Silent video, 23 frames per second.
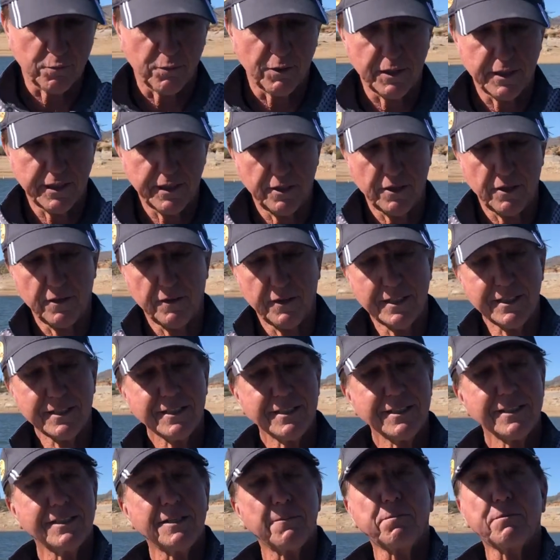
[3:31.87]
one here. This
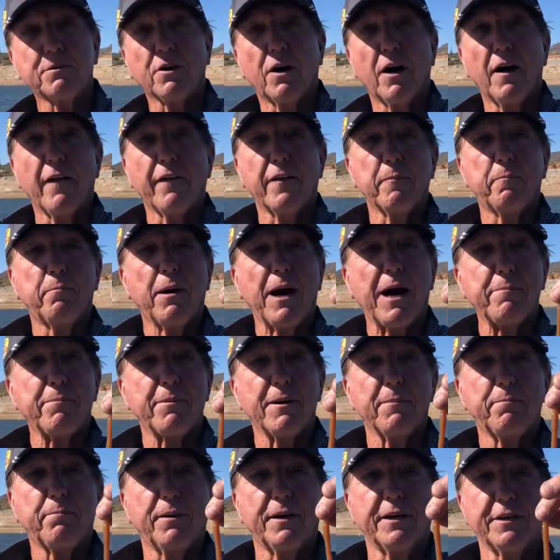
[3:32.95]
is called the
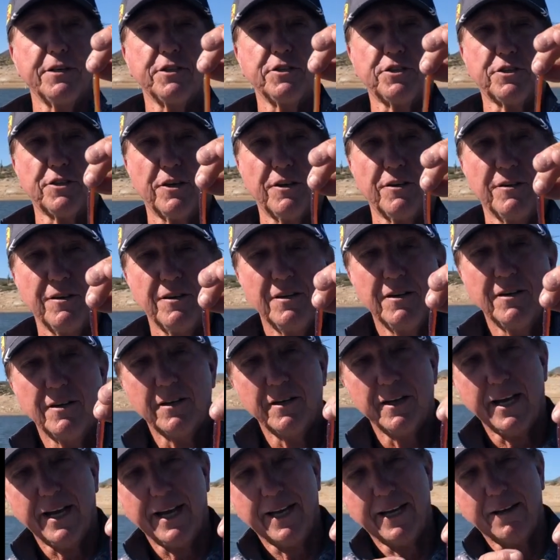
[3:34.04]
Pop-Up Punisher,
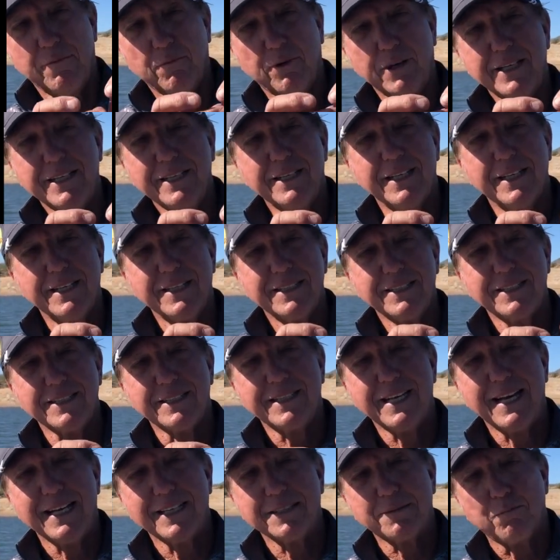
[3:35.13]
and what he does is
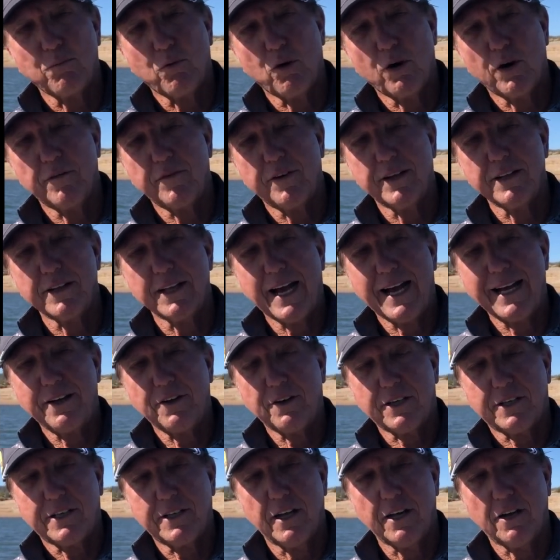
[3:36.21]
has more of a lighter
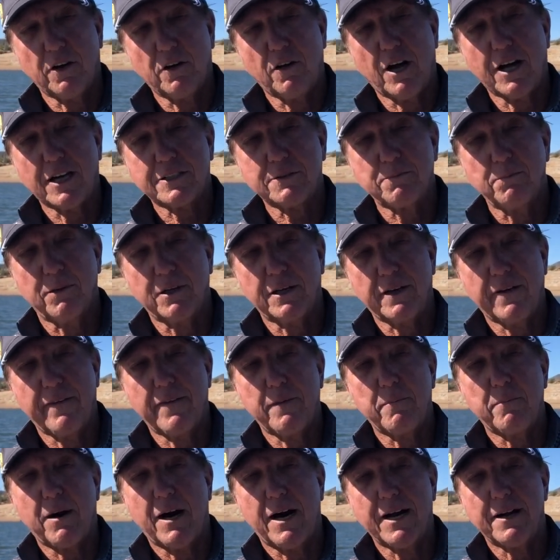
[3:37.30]
color oxblood on the
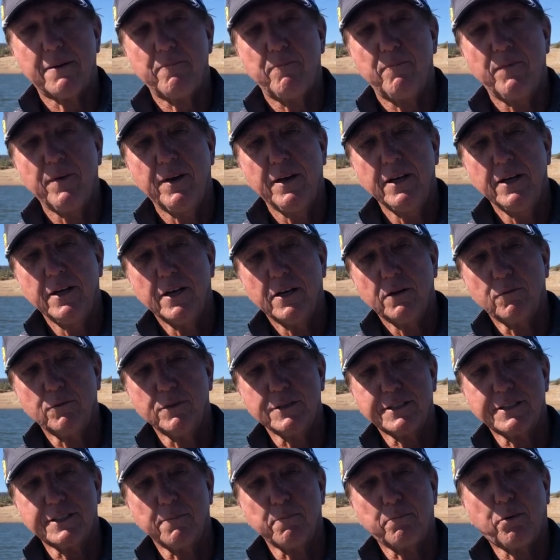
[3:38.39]
bottom with
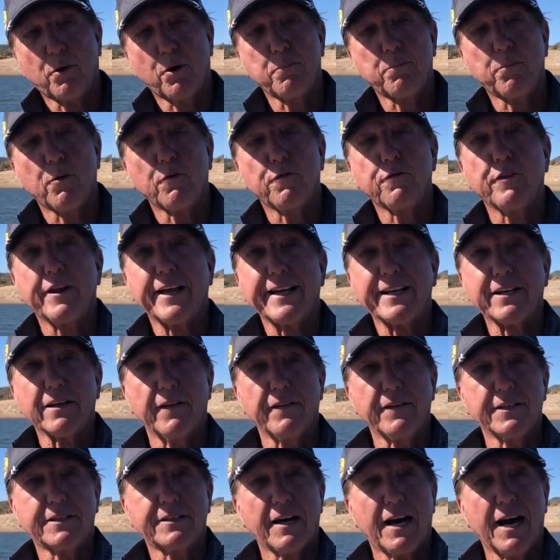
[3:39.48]
some purple flake on
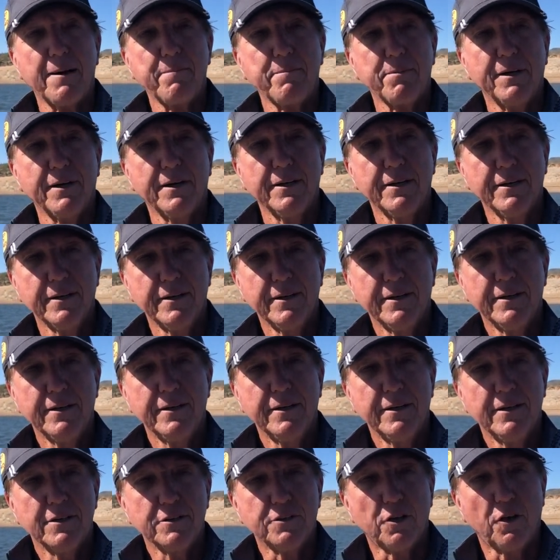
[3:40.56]
the top.
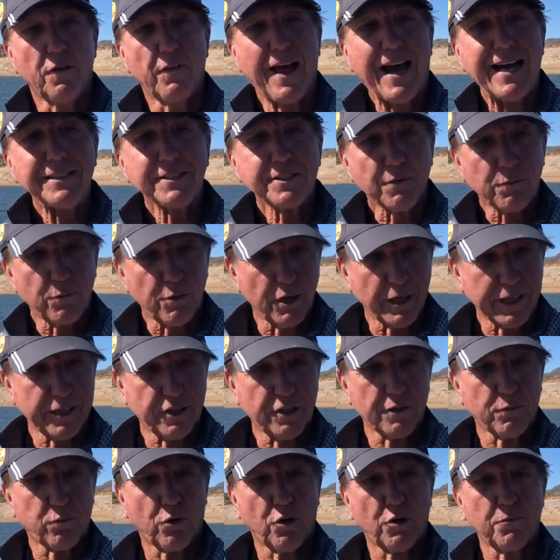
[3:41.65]
So that's a really
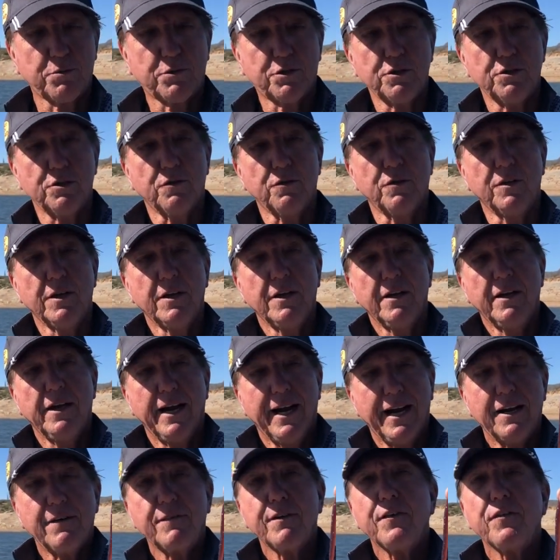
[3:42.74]
good worm too.
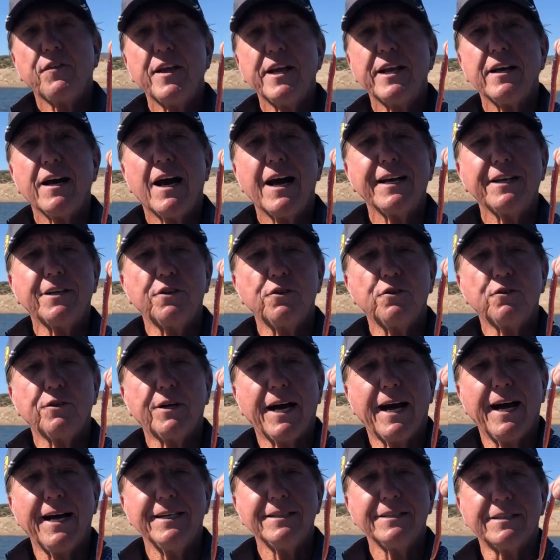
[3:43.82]
Everything I do,
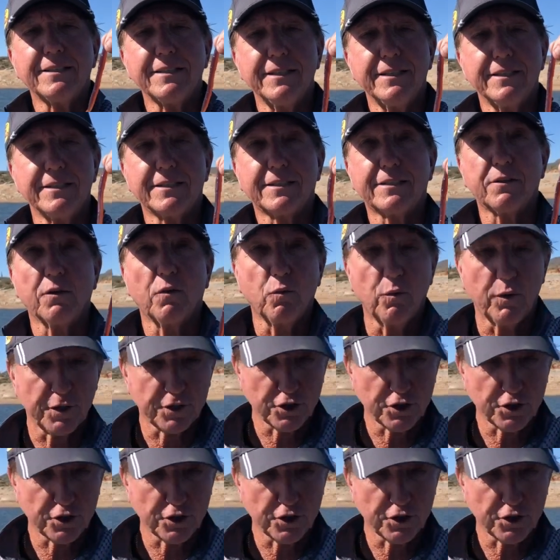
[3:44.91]
guys, is with